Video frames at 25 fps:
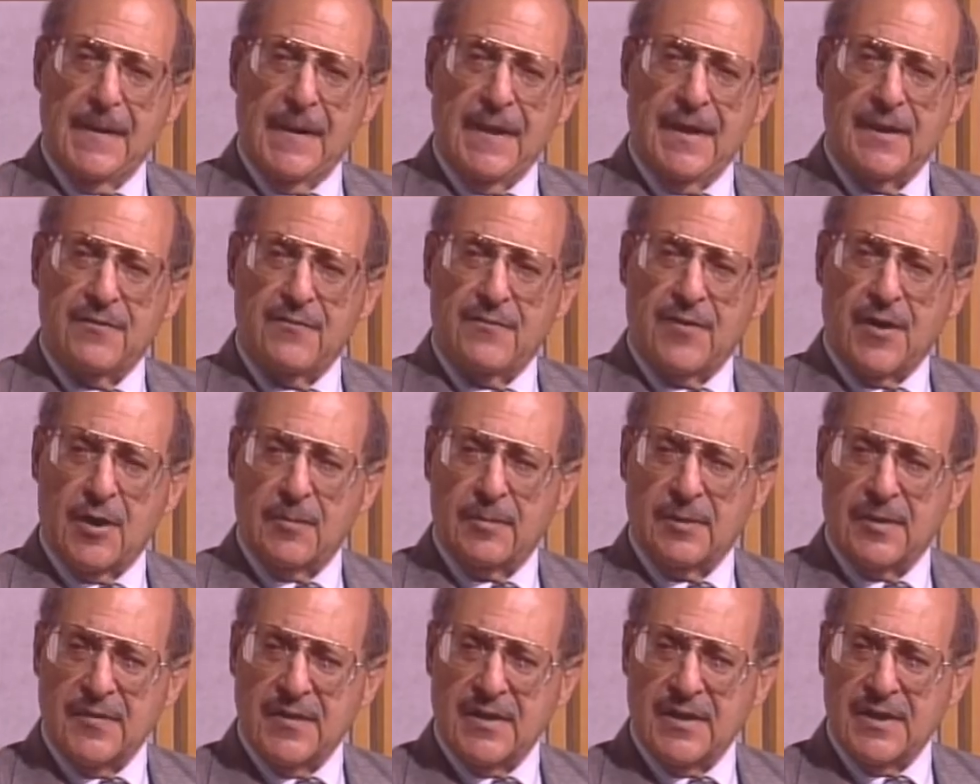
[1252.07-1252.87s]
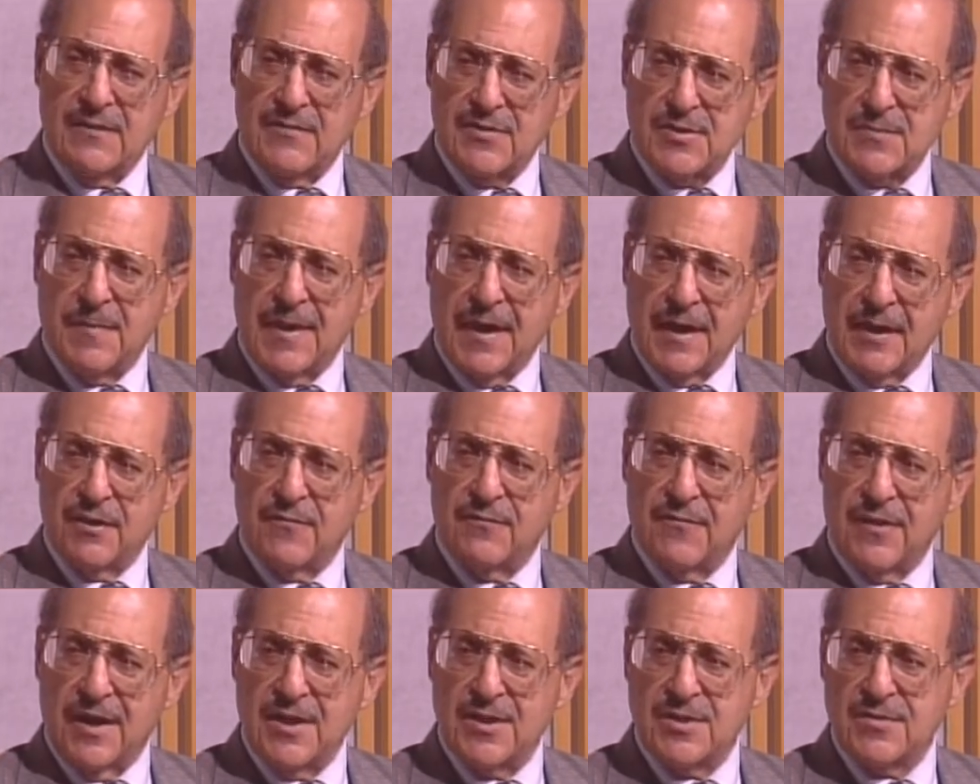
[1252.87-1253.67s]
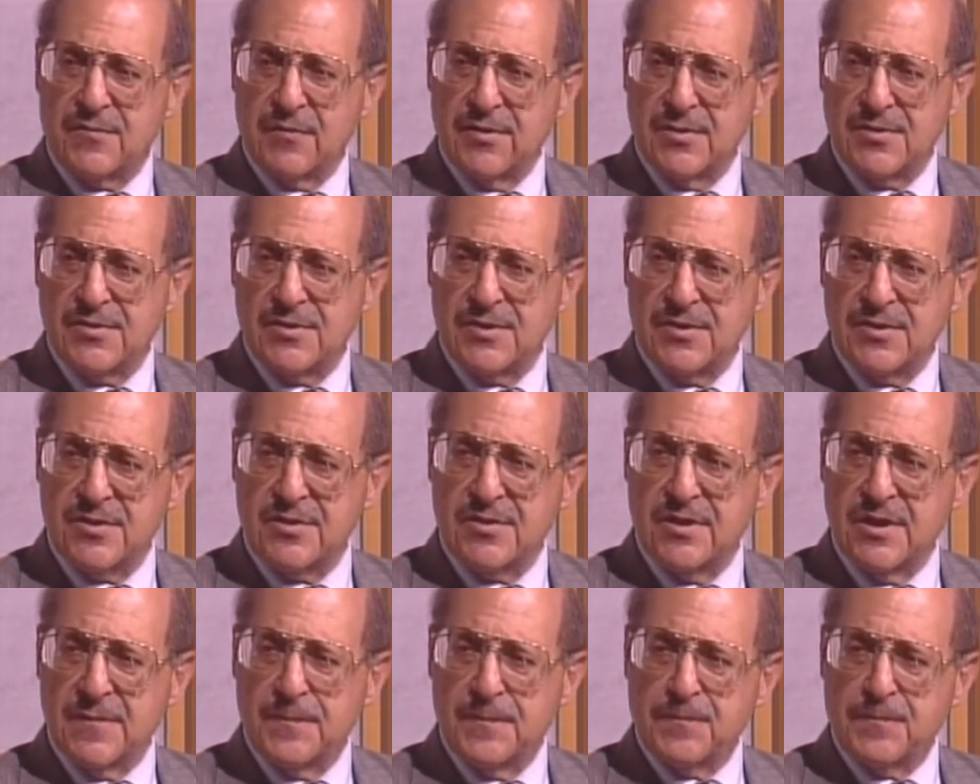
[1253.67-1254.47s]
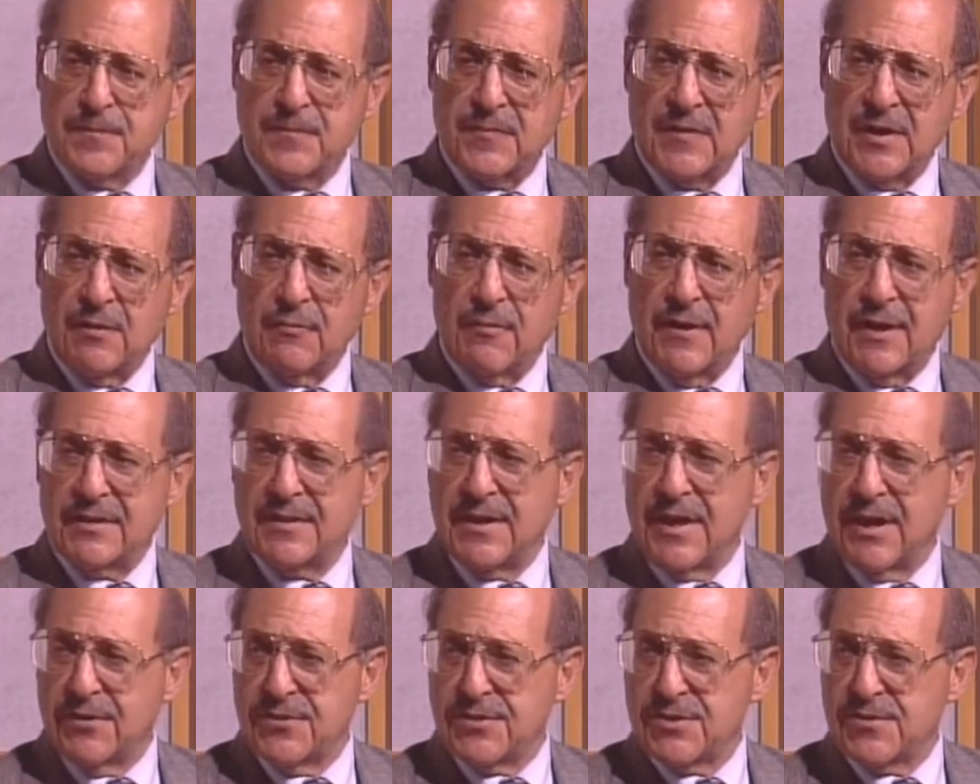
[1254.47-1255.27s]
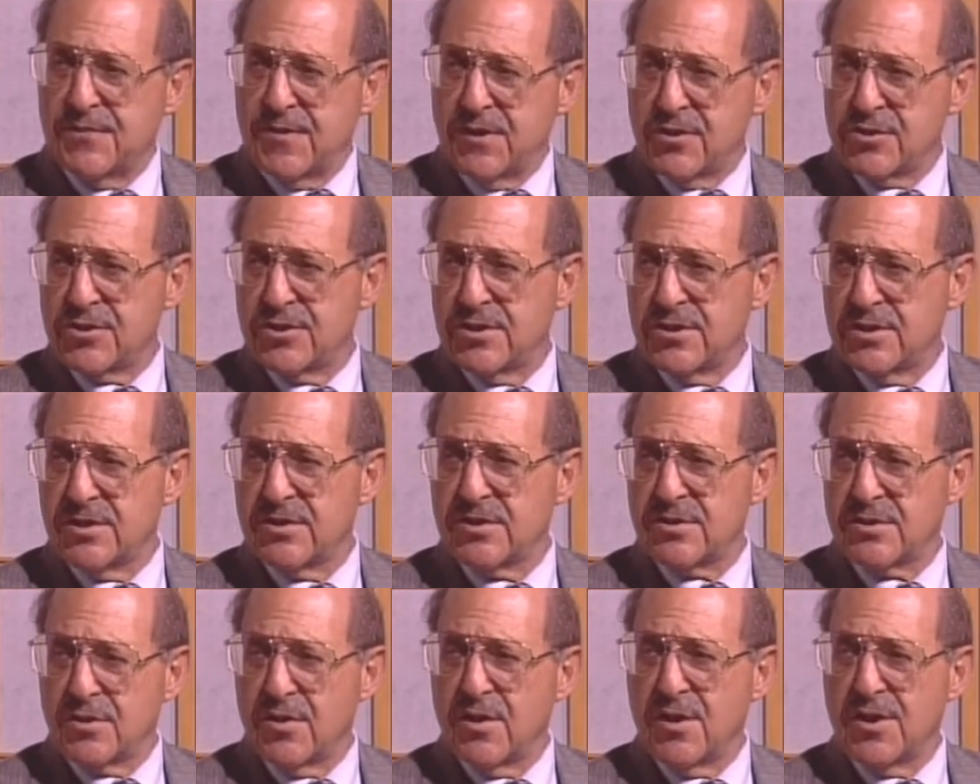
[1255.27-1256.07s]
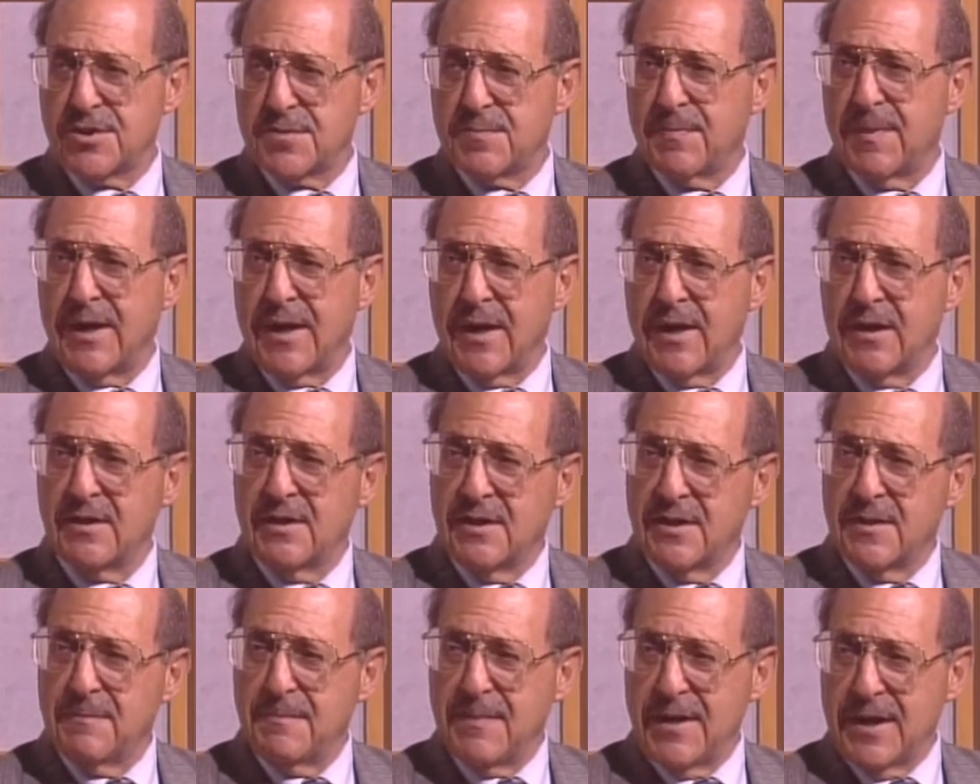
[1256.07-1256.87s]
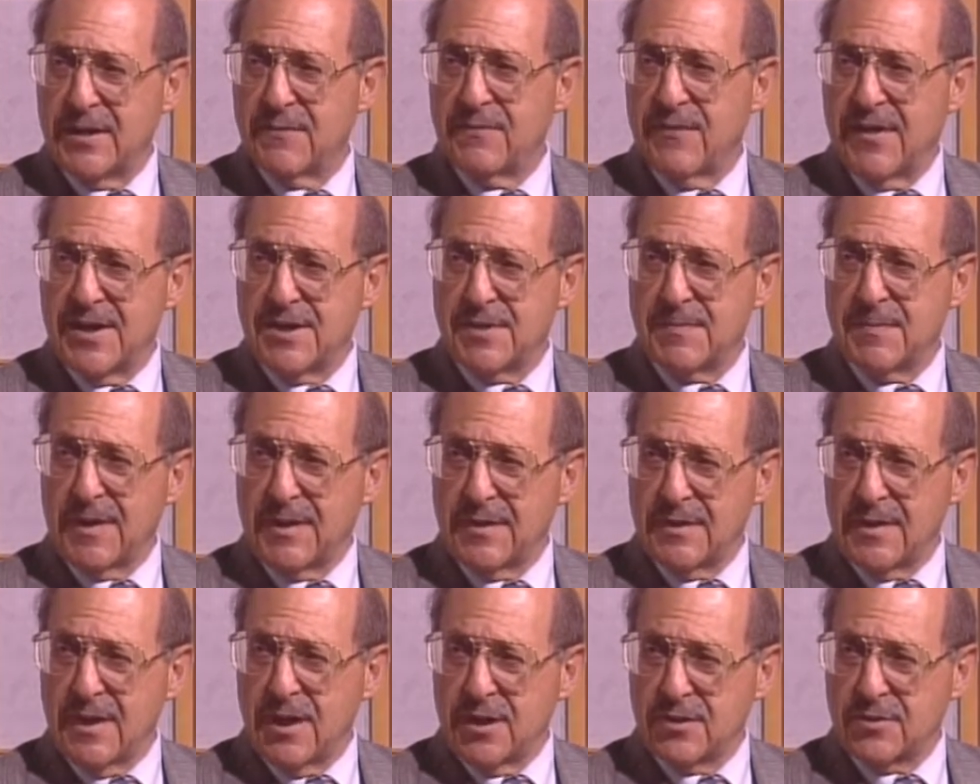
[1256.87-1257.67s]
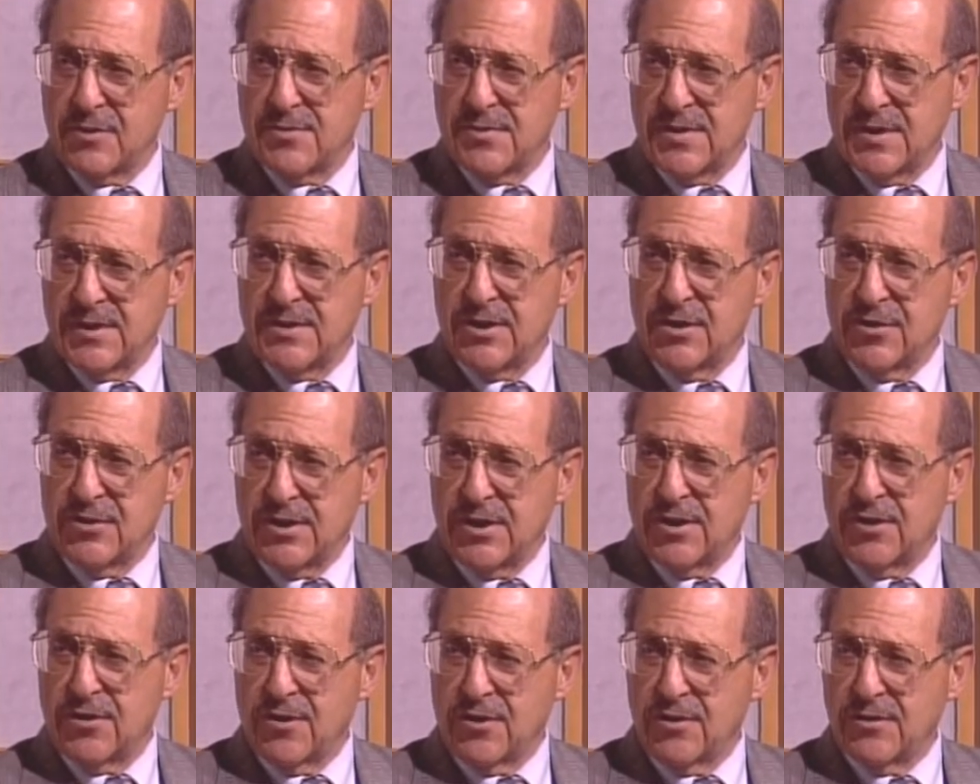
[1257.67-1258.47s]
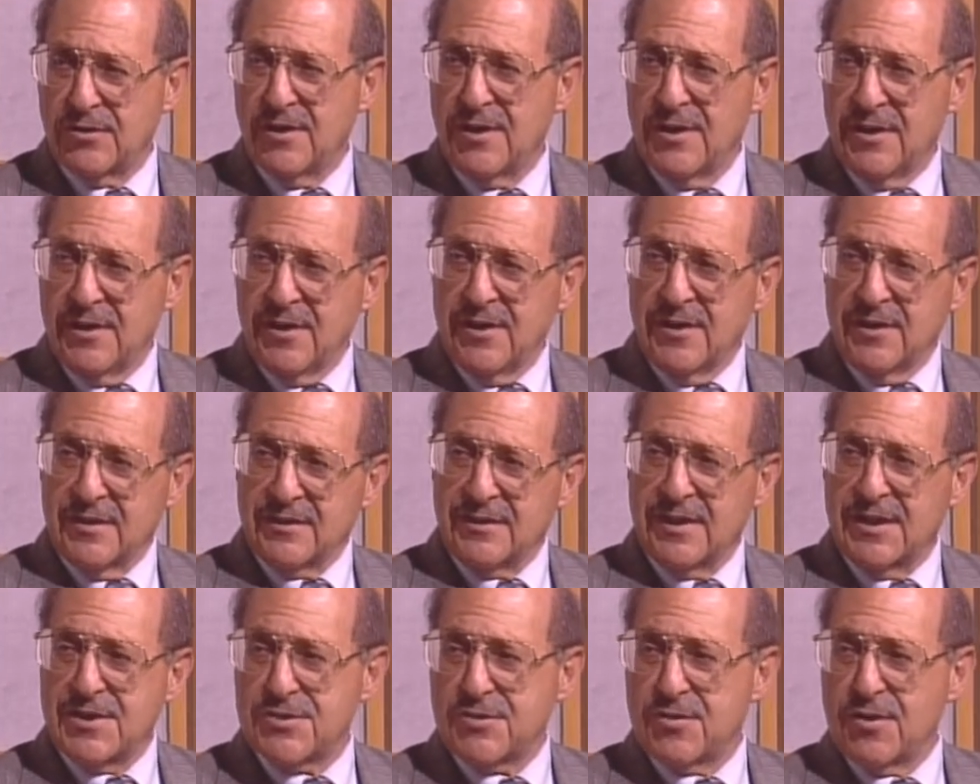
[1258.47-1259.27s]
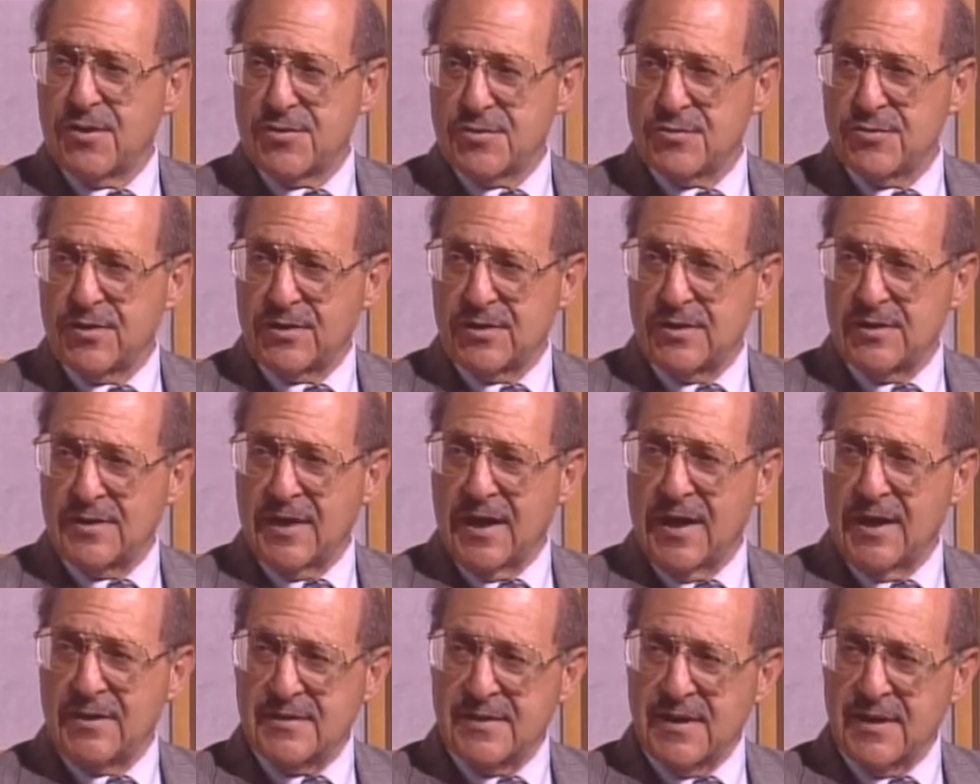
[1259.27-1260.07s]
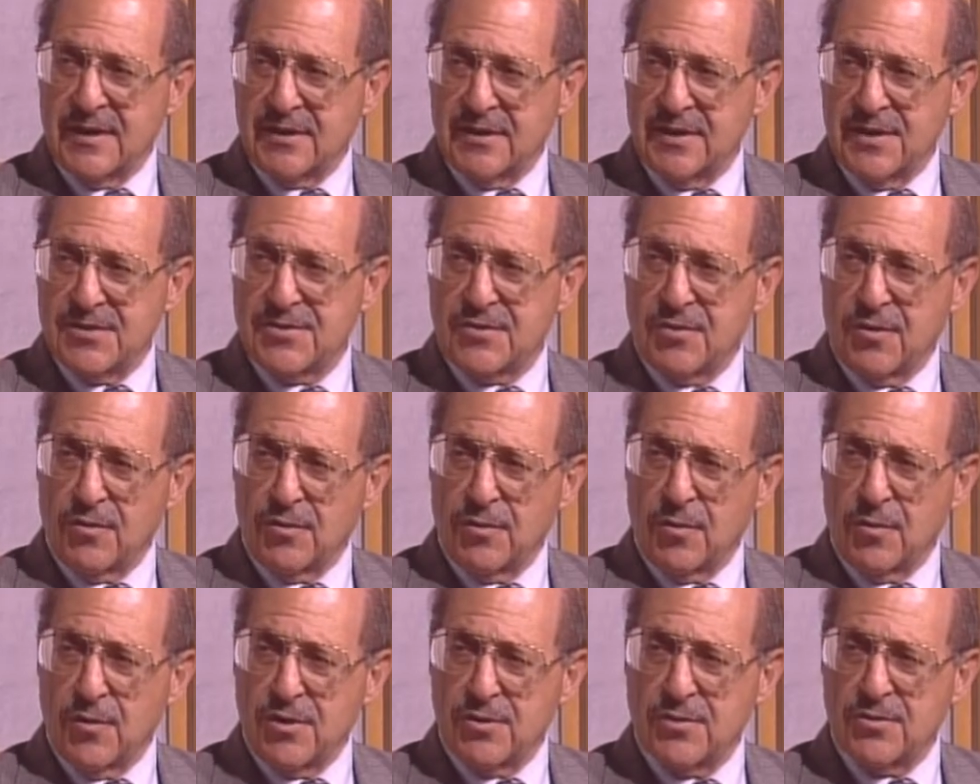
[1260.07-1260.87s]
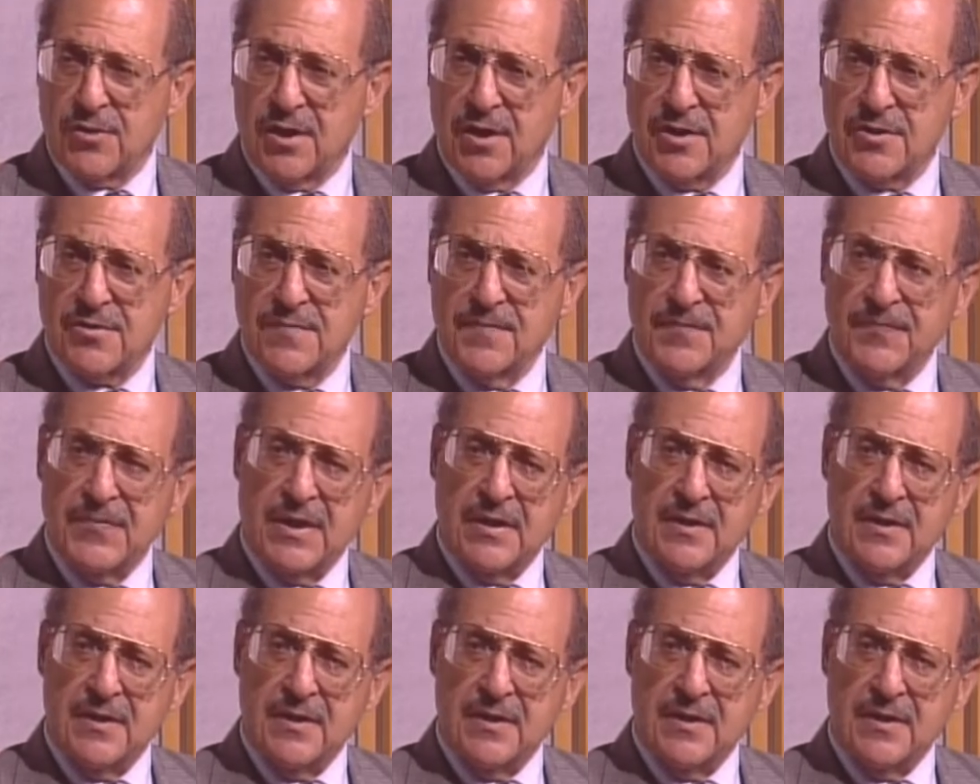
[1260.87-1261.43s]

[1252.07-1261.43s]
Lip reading: And invariably, they give us bad advice. For instance, erectile dysfunction is caused by bad advice by doctors. They tell you to get on a cholesterol-restricted diet, take cholesterol-lowering drugs.